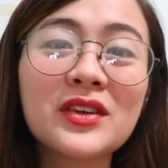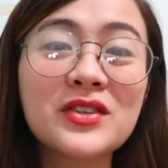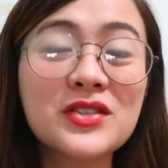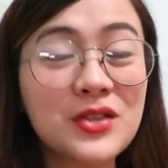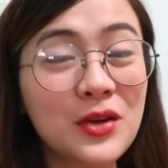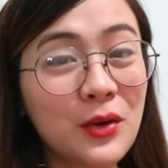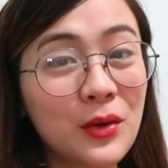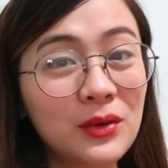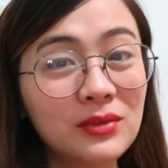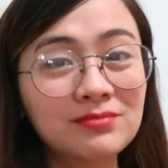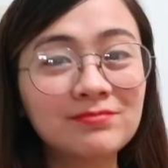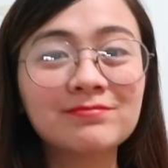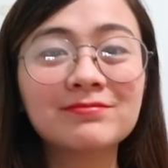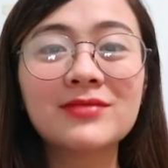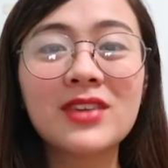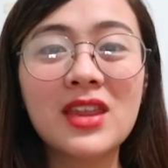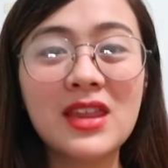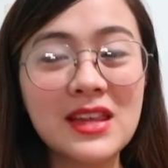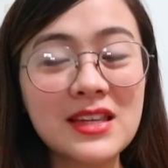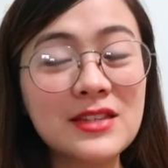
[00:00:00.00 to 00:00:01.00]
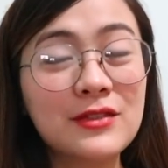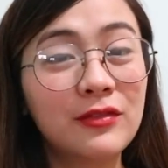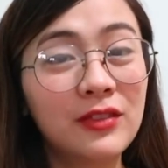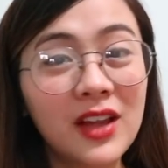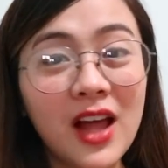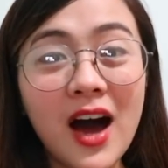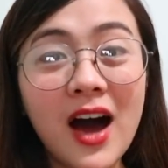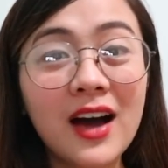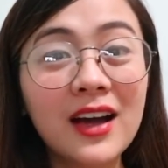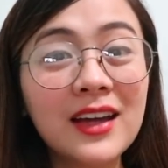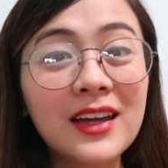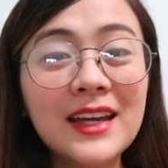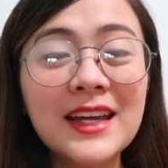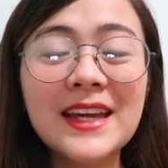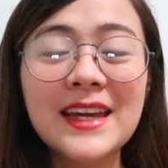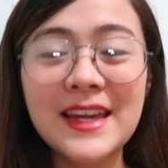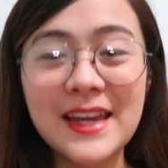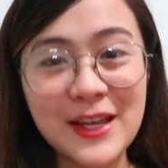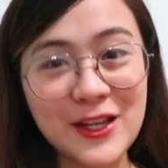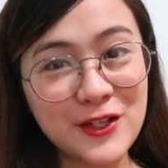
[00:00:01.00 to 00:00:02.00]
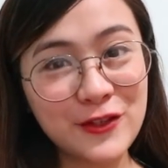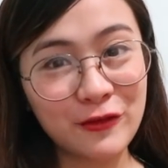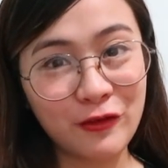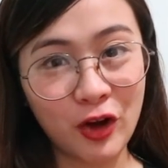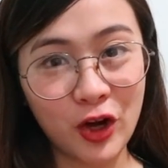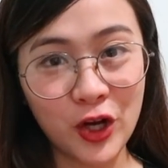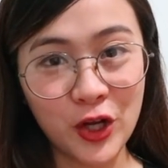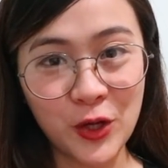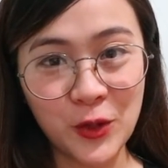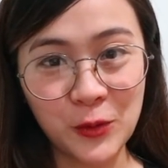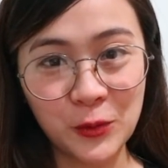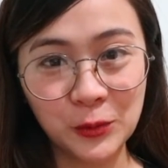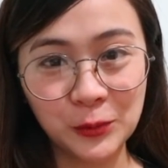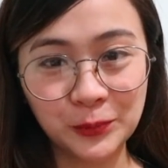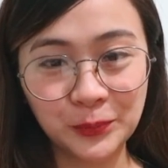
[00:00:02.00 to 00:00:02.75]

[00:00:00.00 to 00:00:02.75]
So, this vlog is for you.